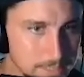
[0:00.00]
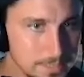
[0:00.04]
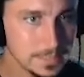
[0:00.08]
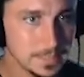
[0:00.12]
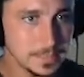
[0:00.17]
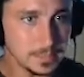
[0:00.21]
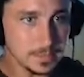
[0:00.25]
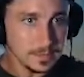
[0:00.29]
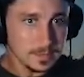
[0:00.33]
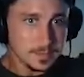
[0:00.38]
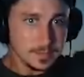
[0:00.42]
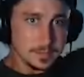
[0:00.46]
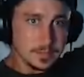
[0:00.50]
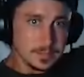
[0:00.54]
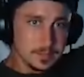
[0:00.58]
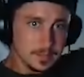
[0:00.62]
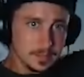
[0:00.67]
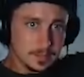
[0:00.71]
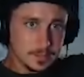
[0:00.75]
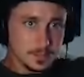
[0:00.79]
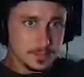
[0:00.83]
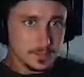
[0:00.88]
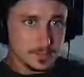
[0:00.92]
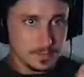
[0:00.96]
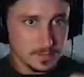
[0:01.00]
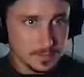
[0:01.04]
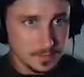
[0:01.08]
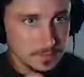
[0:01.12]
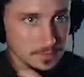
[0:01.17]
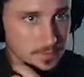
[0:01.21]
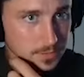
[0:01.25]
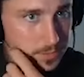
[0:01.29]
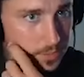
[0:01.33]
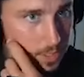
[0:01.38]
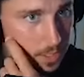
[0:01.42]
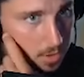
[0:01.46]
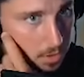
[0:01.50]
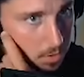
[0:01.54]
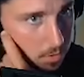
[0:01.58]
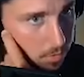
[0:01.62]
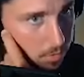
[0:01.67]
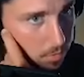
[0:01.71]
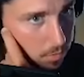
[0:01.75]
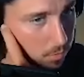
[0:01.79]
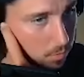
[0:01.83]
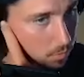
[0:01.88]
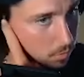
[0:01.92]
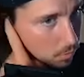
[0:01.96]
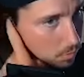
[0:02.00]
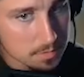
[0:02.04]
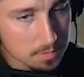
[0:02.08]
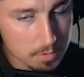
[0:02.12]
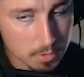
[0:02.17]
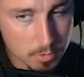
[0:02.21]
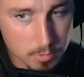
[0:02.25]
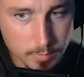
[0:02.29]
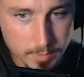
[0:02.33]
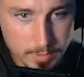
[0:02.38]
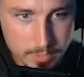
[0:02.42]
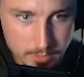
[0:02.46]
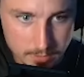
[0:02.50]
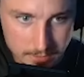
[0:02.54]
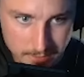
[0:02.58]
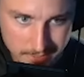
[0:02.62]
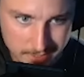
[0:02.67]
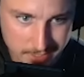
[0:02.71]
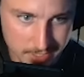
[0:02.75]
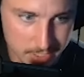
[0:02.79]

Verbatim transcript: Oh, no. Dude, we couldn't get a